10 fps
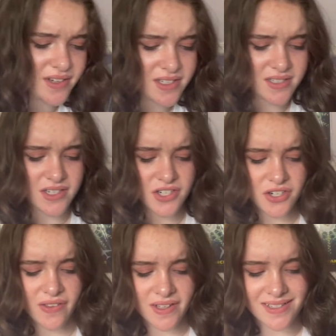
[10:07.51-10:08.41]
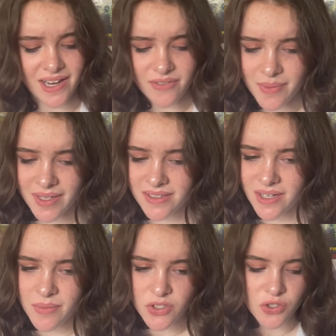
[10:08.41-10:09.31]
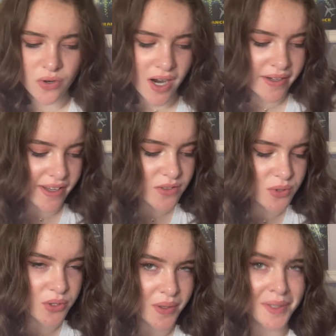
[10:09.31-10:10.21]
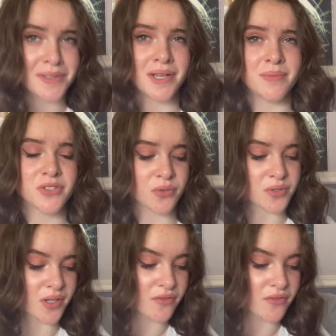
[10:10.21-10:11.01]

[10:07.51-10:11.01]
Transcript: Since I just showed that sign from the consignment store, I guess we'll show the consignment store stuff